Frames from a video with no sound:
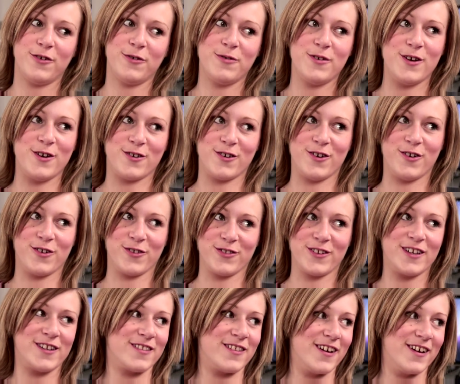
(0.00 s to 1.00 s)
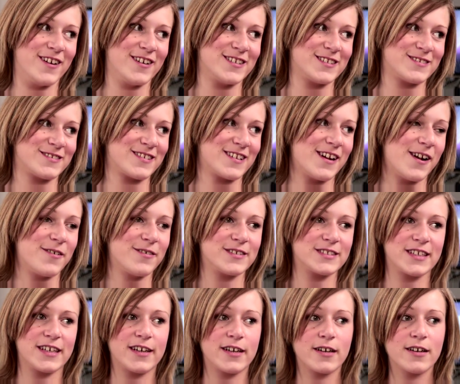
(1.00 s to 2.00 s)
you need to delete this. And I
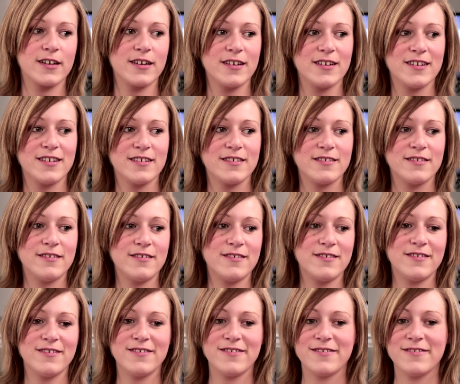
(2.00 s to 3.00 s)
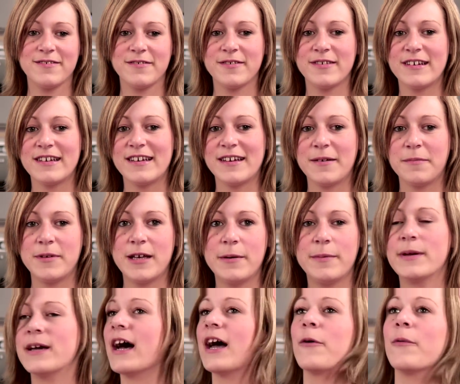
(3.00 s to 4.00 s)
was like, uh,
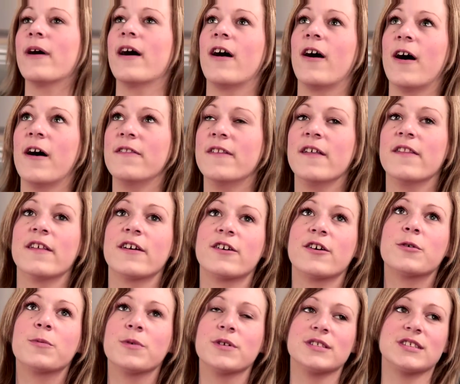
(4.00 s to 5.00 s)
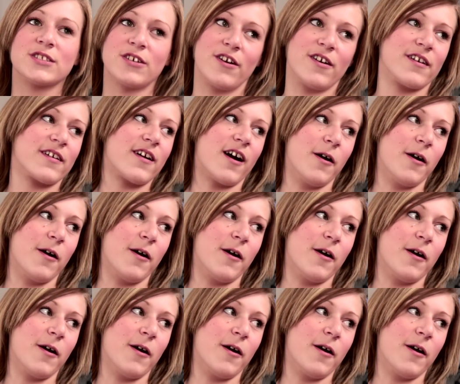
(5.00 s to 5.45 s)
maybe I will. And then the good ones started